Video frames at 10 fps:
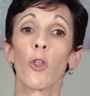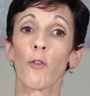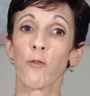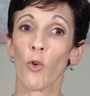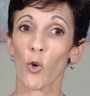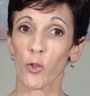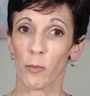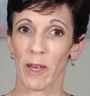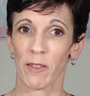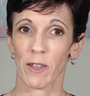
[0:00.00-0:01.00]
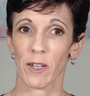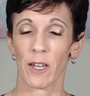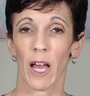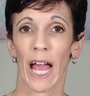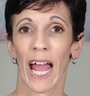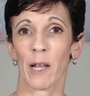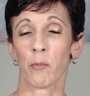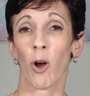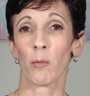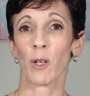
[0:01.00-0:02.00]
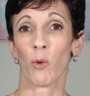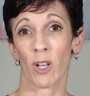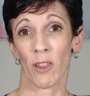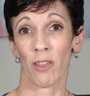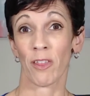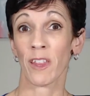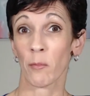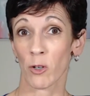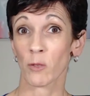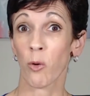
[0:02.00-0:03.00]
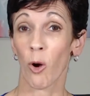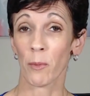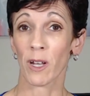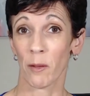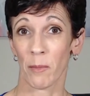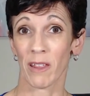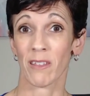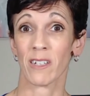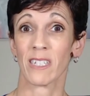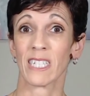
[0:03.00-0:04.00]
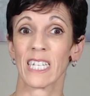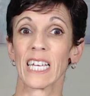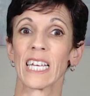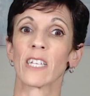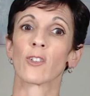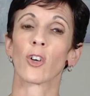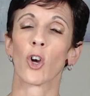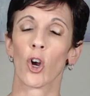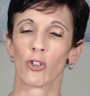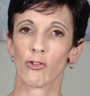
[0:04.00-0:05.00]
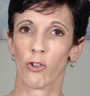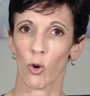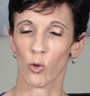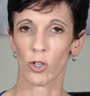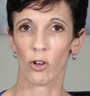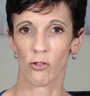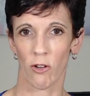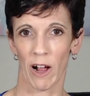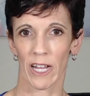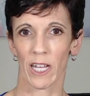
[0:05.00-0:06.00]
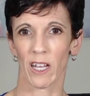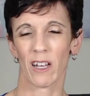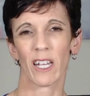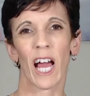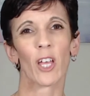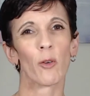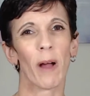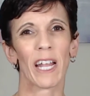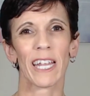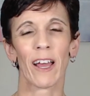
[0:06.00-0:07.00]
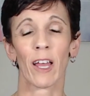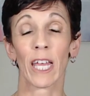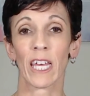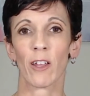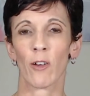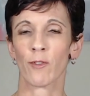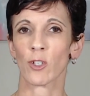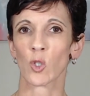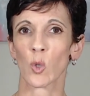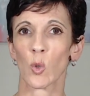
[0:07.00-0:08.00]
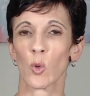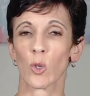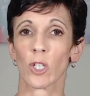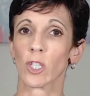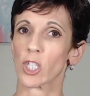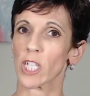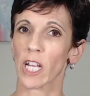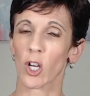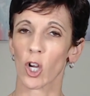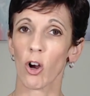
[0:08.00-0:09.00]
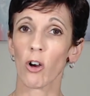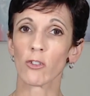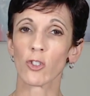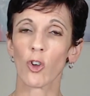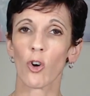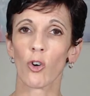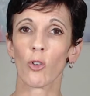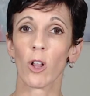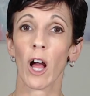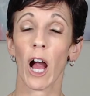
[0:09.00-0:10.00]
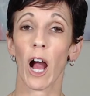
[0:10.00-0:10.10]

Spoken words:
The fourth method, and probably one of the most popular methods, is controlled crying. Now you might hear of this called the check and console